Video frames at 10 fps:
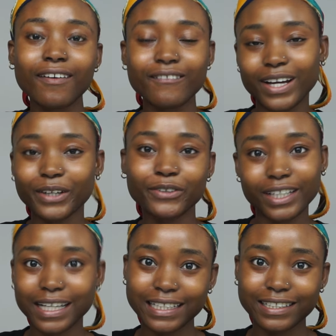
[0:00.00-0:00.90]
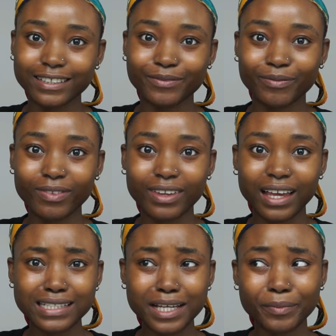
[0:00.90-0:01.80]
Vancouver, Canada.
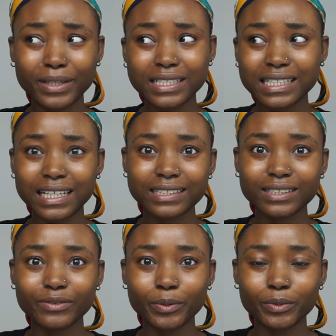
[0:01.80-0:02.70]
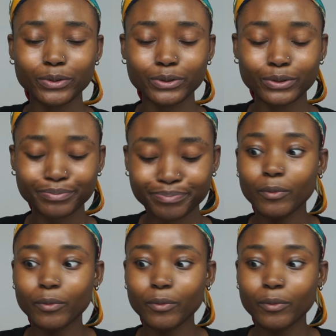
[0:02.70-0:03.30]
I said based here, see if people know.